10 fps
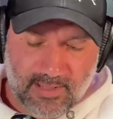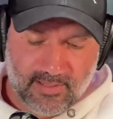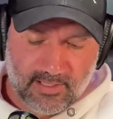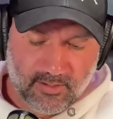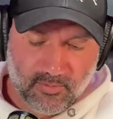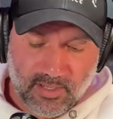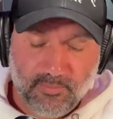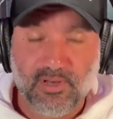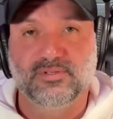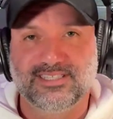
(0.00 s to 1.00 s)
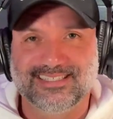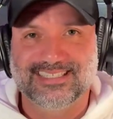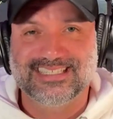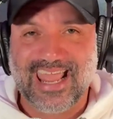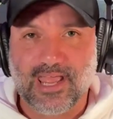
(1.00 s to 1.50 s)
a little bit, but it was the
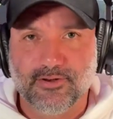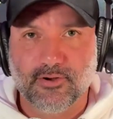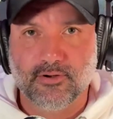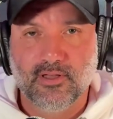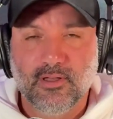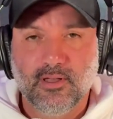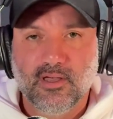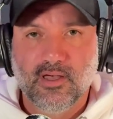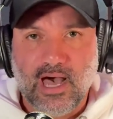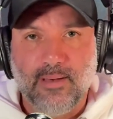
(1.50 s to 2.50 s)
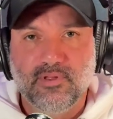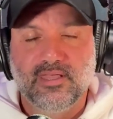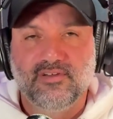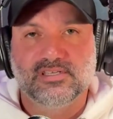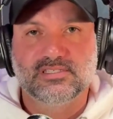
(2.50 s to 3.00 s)
standard. I
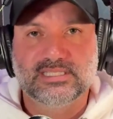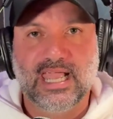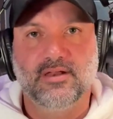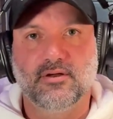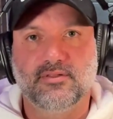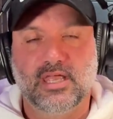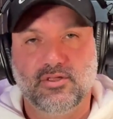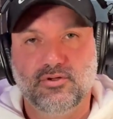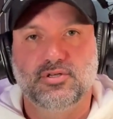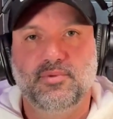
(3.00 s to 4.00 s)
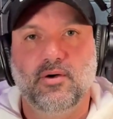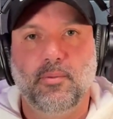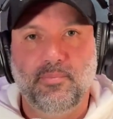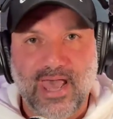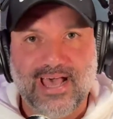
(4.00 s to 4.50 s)
believe in a standard that you should be able to
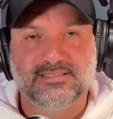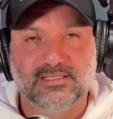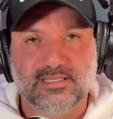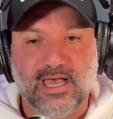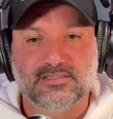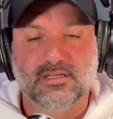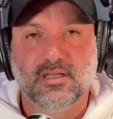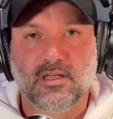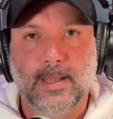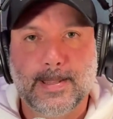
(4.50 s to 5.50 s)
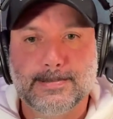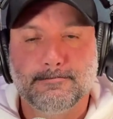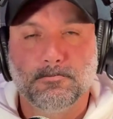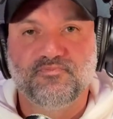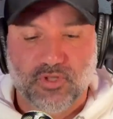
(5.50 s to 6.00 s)
pass a test.
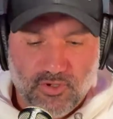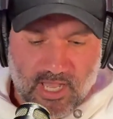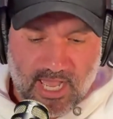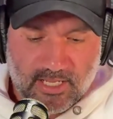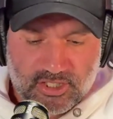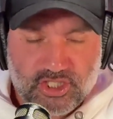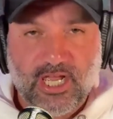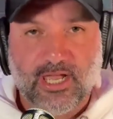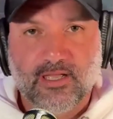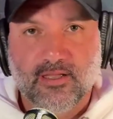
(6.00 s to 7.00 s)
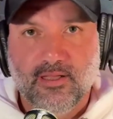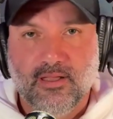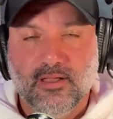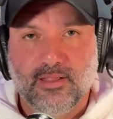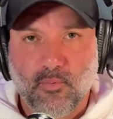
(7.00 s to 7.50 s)
You got a chick
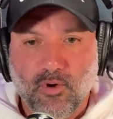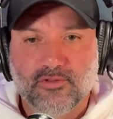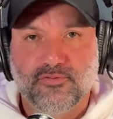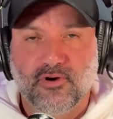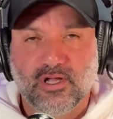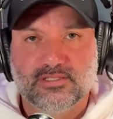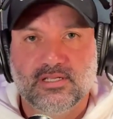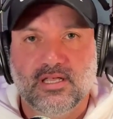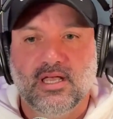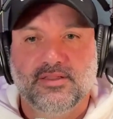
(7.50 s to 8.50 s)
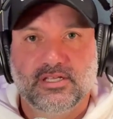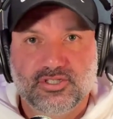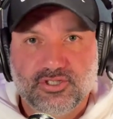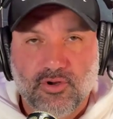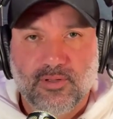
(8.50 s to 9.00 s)
that worked for us that
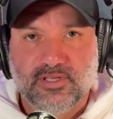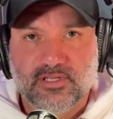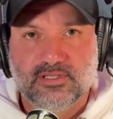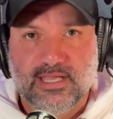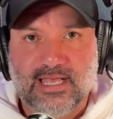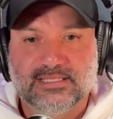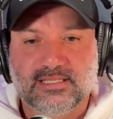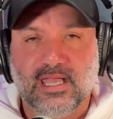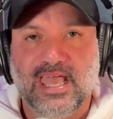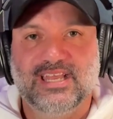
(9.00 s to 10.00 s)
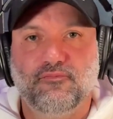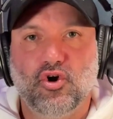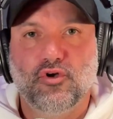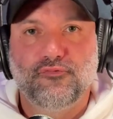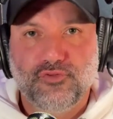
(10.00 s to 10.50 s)
showed up to the test and
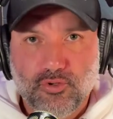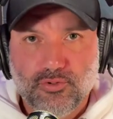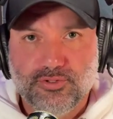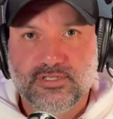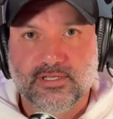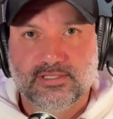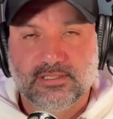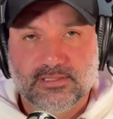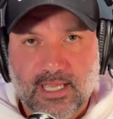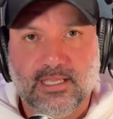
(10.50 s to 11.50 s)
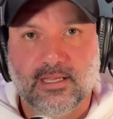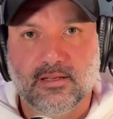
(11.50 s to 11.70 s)
refused to take it.